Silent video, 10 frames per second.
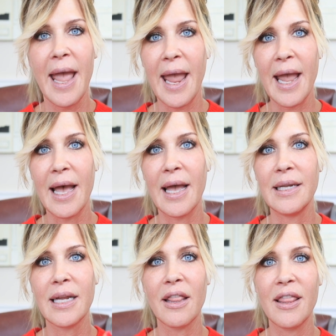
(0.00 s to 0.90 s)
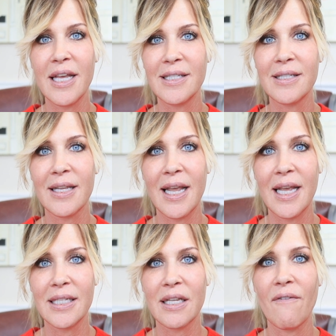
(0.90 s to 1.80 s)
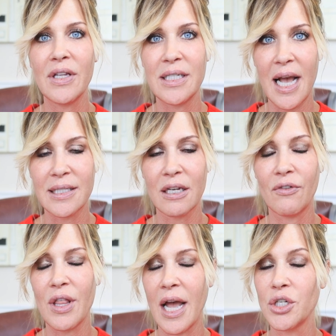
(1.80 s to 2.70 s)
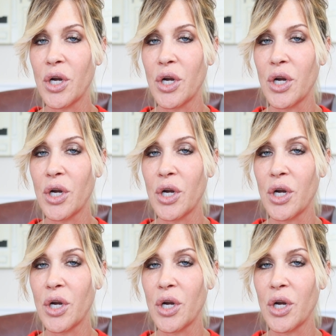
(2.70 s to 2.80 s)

and this is fantastic for that.